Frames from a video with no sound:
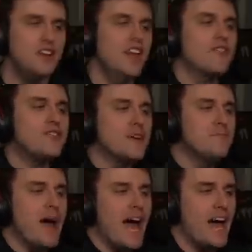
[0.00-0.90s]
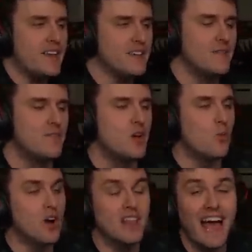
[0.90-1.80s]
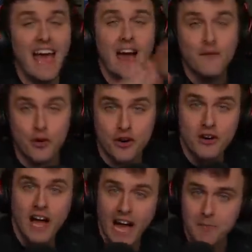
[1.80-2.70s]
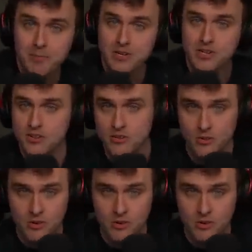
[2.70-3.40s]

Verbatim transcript: Nothing bad will ever happen to you.